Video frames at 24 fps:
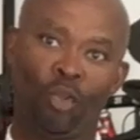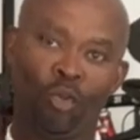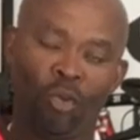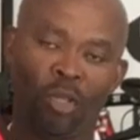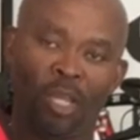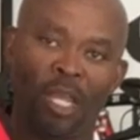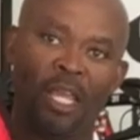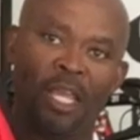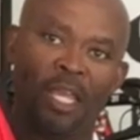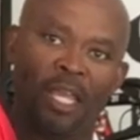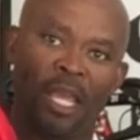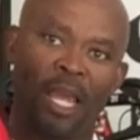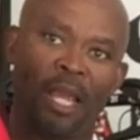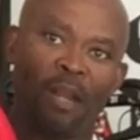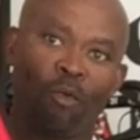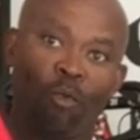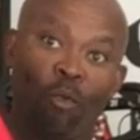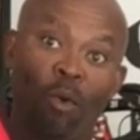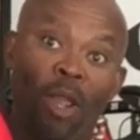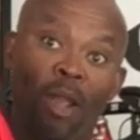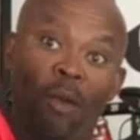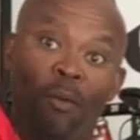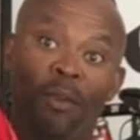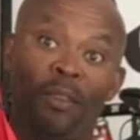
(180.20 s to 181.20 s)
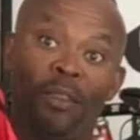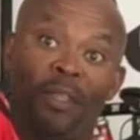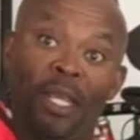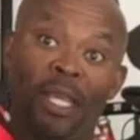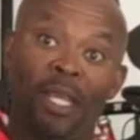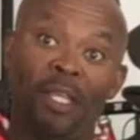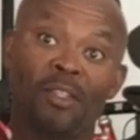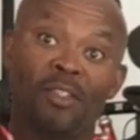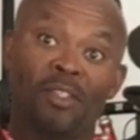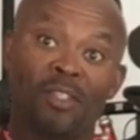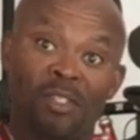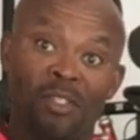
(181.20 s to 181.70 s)
You can get away with
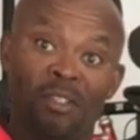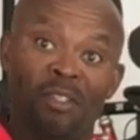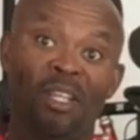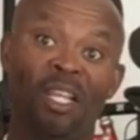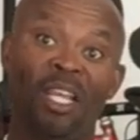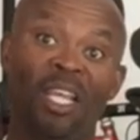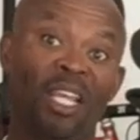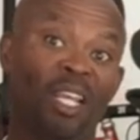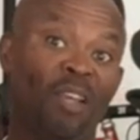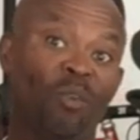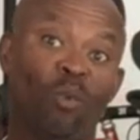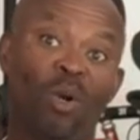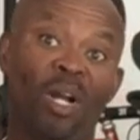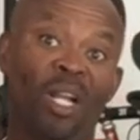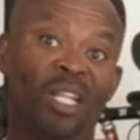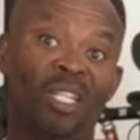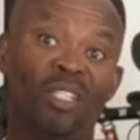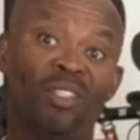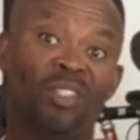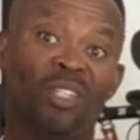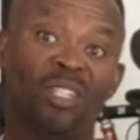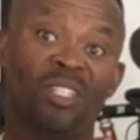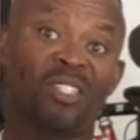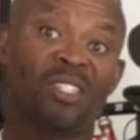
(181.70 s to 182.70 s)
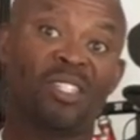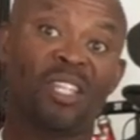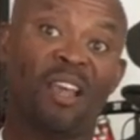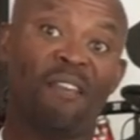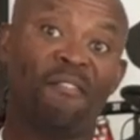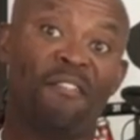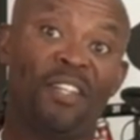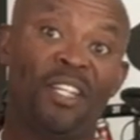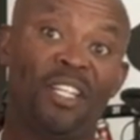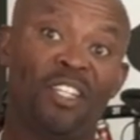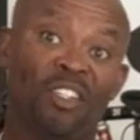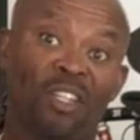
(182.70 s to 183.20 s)
this well into the
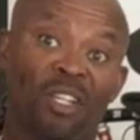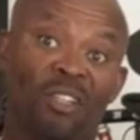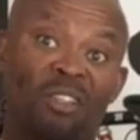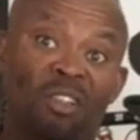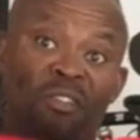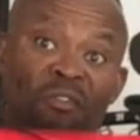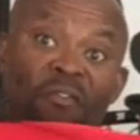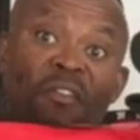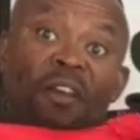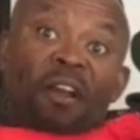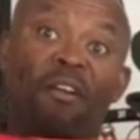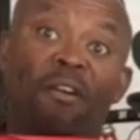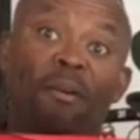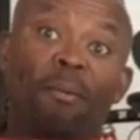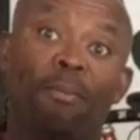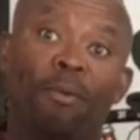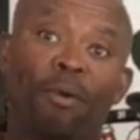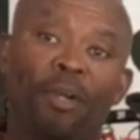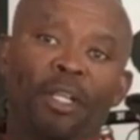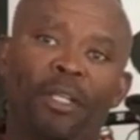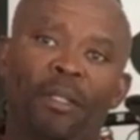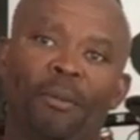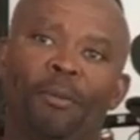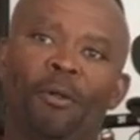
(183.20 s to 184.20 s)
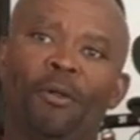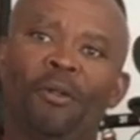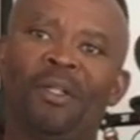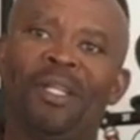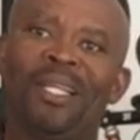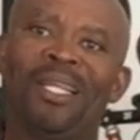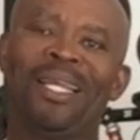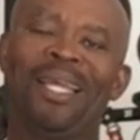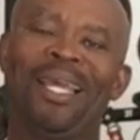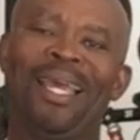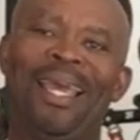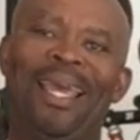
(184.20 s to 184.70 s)
70s because it's very breathable.
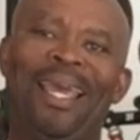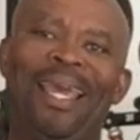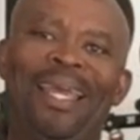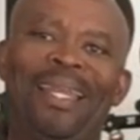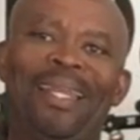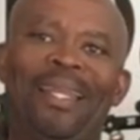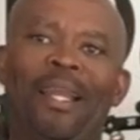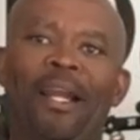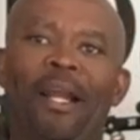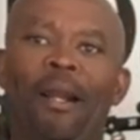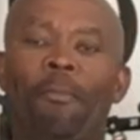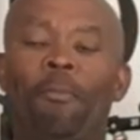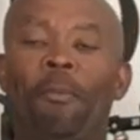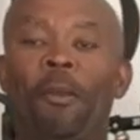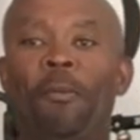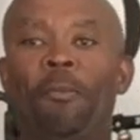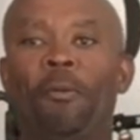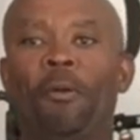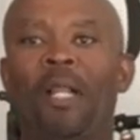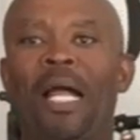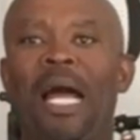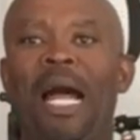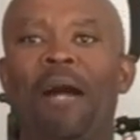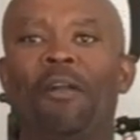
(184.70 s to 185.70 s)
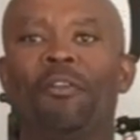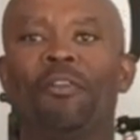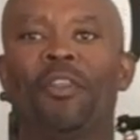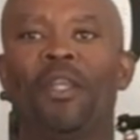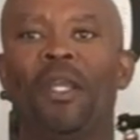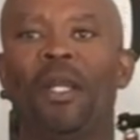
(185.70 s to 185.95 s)
And there are people out